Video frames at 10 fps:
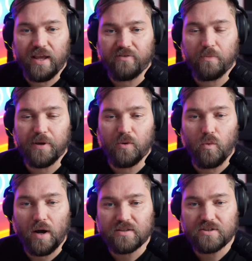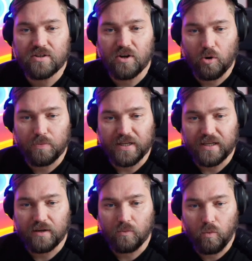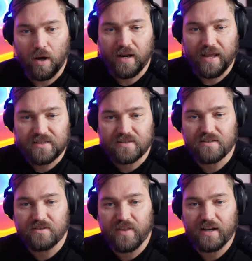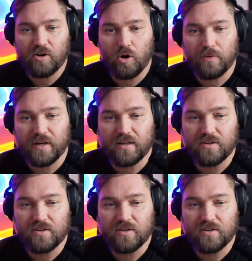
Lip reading: ever be once globally, one instance of that globally.